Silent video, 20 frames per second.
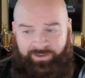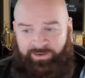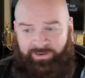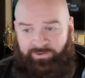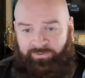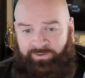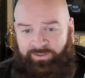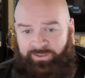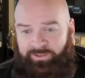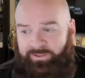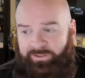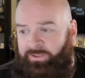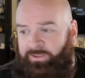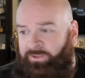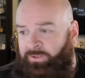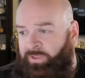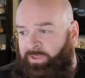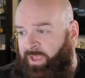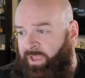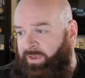area,
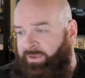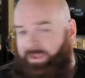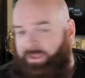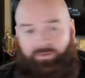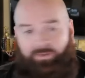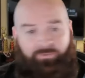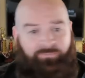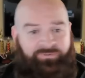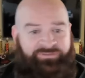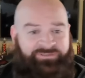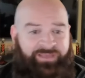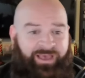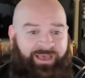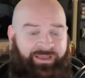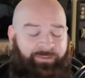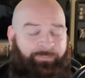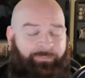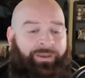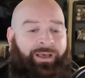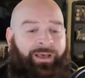and now
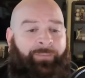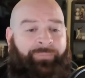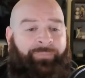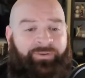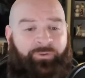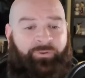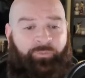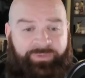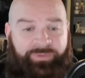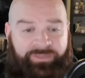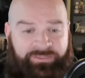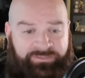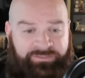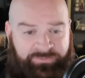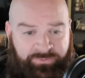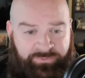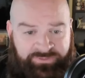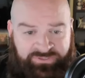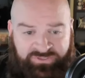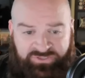reside in Pompano
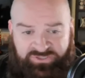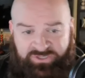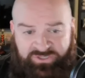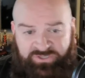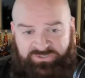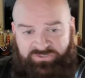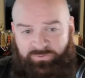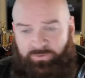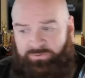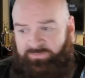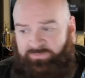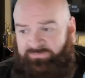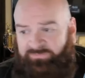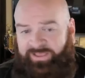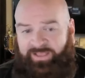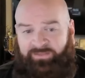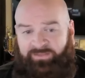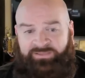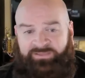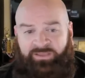Beach, which is just north of
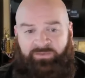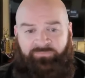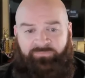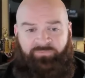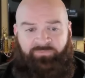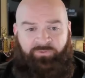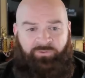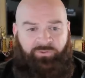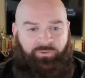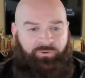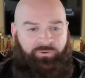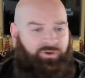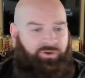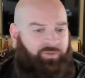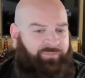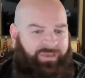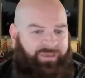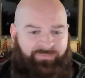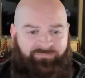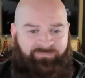downtown Fort
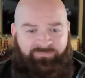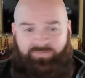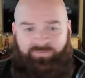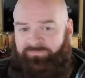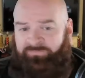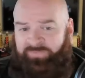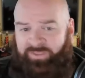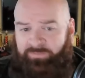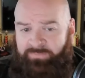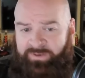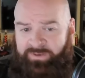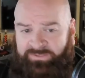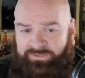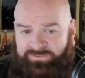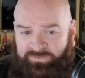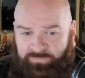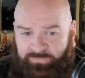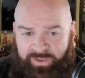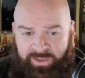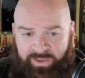Lauderdale, maybe 15
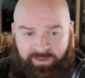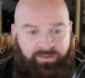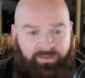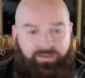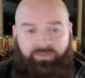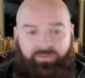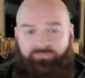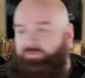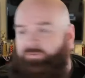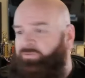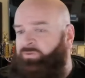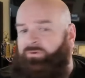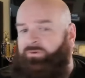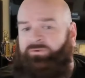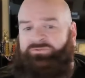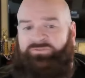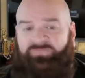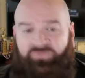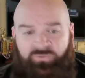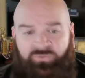minutes away. For
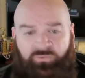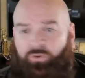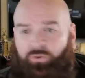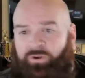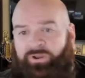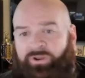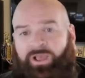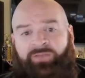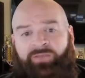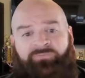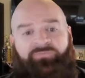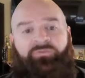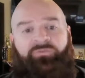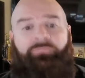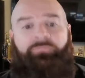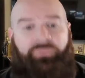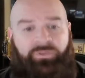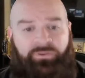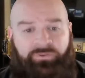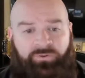those of you who are not
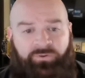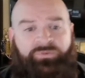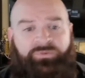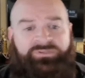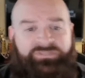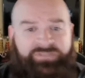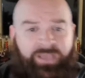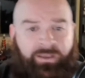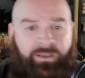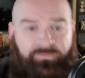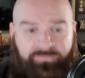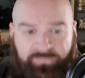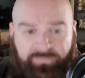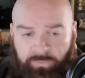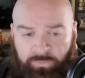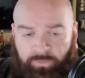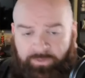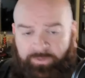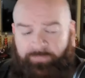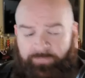familiar with South
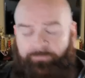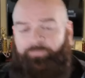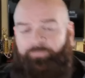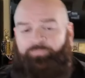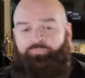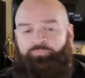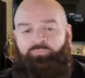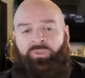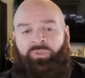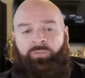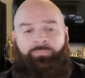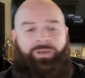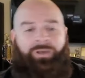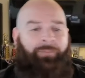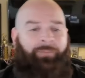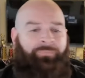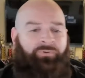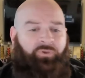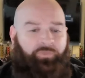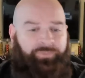Florida,
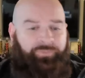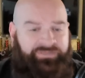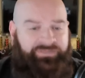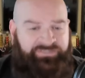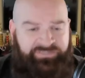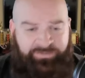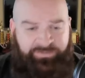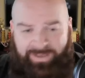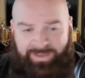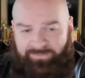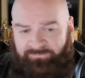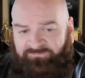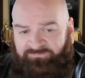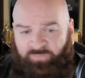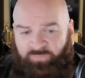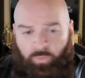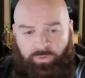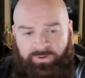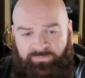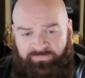Pompano Beach is about
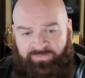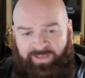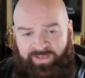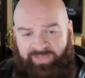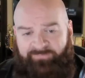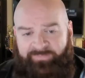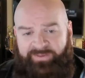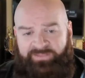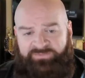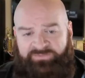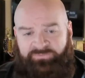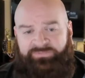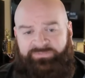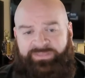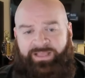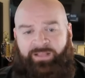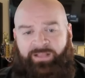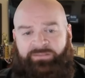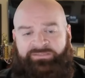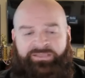45 minutes from
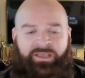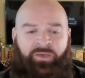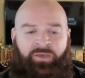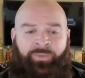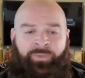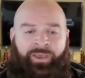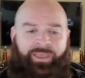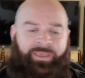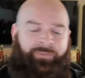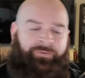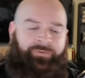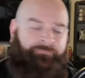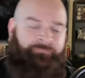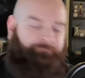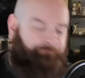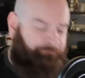downtown Miami.